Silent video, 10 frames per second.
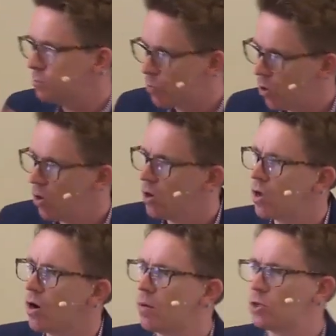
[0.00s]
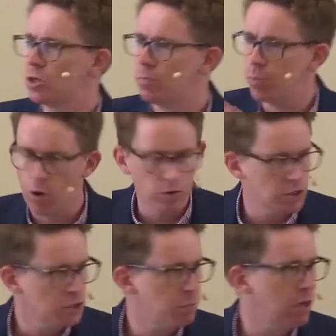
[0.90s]
he's brought corruption,
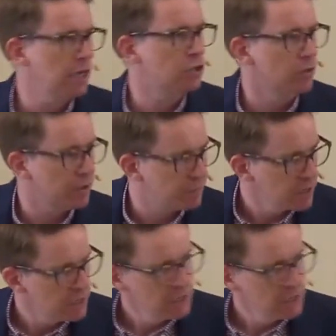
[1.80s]
brought displeasure, they've